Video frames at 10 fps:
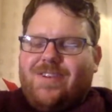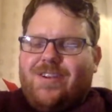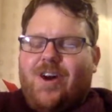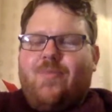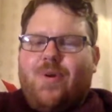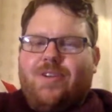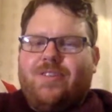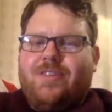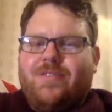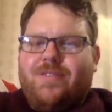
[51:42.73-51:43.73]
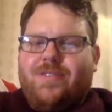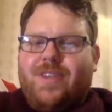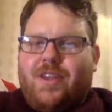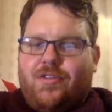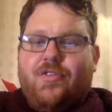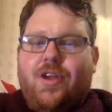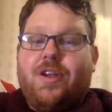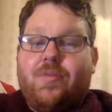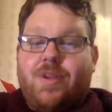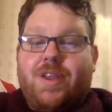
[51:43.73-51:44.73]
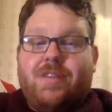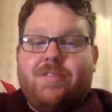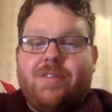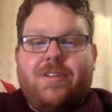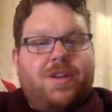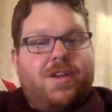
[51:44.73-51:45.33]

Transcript: compost and soil are completely different.